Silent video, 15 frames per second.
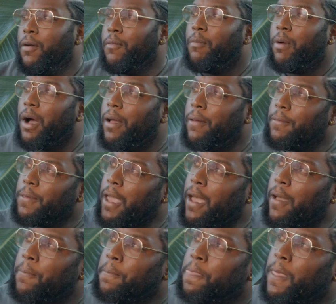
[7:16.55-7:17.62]
But
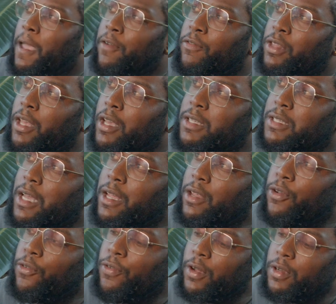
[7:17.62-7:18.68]
yeah, everything is at
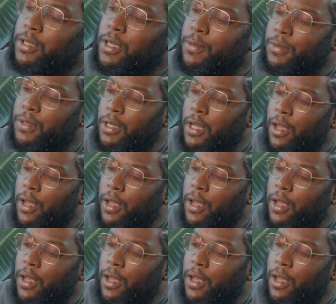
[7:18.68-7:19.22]
your fingertips